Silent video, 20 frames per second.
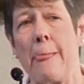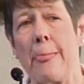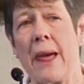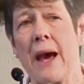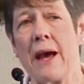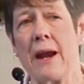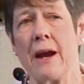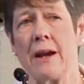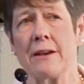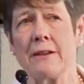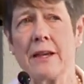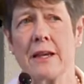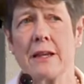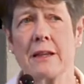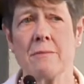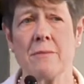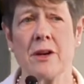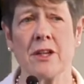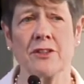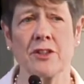And I think the
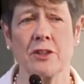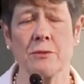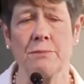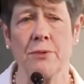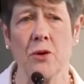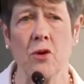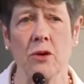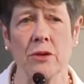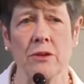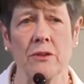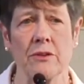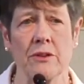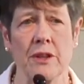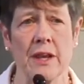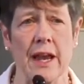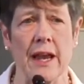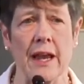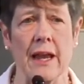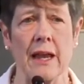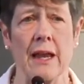most important
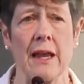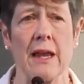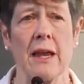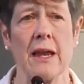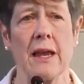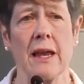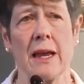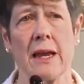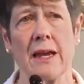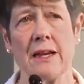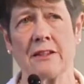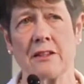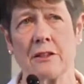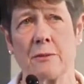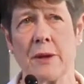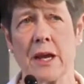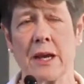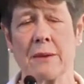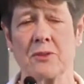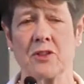thing is to
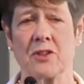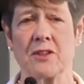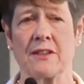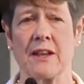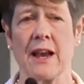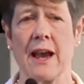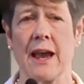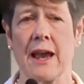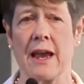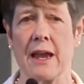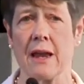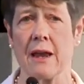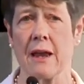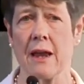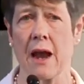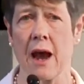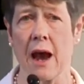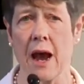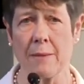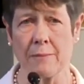be able to say,
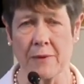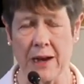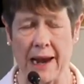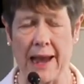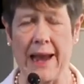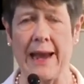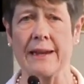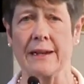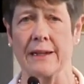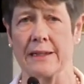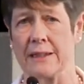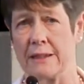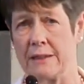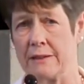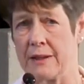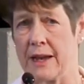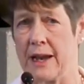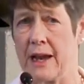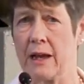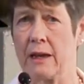I'm glad I did
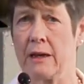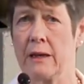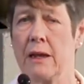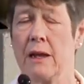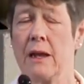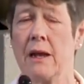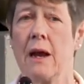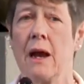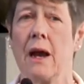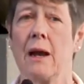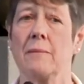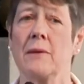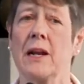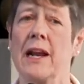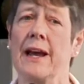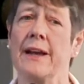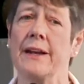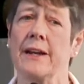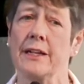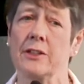that. I'm
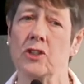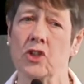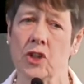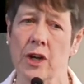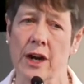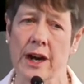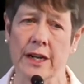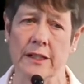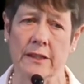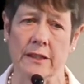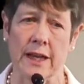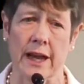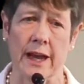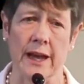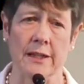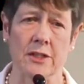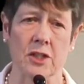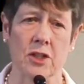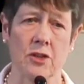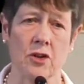glad I tried
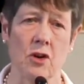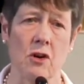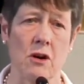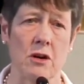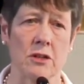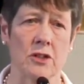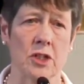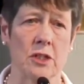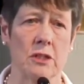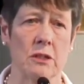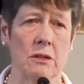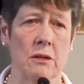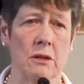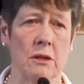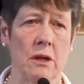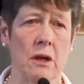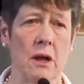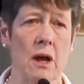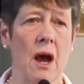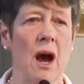that, not,
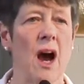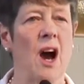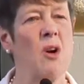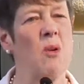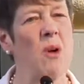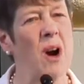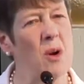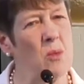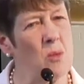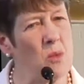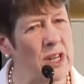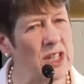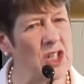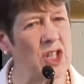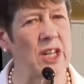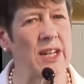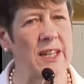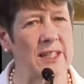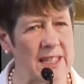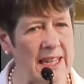oh, I wish
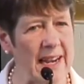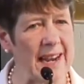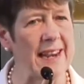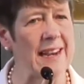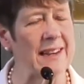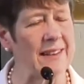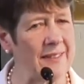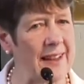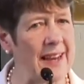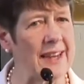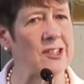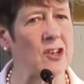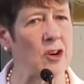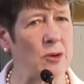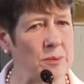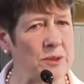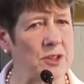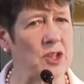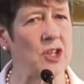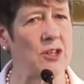I'd taken that
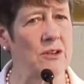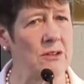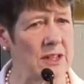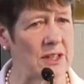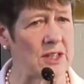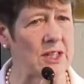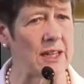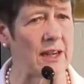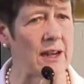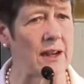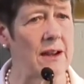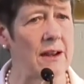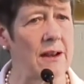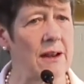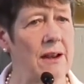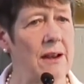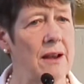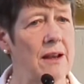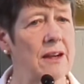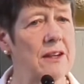opportunity,
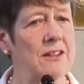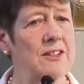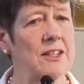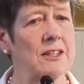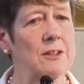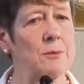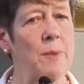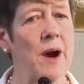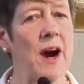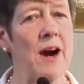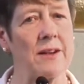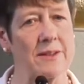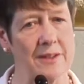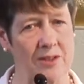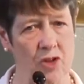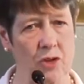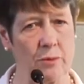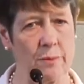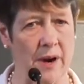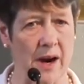because it's
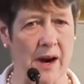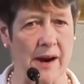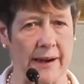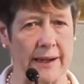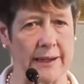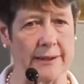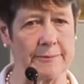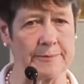passed you by.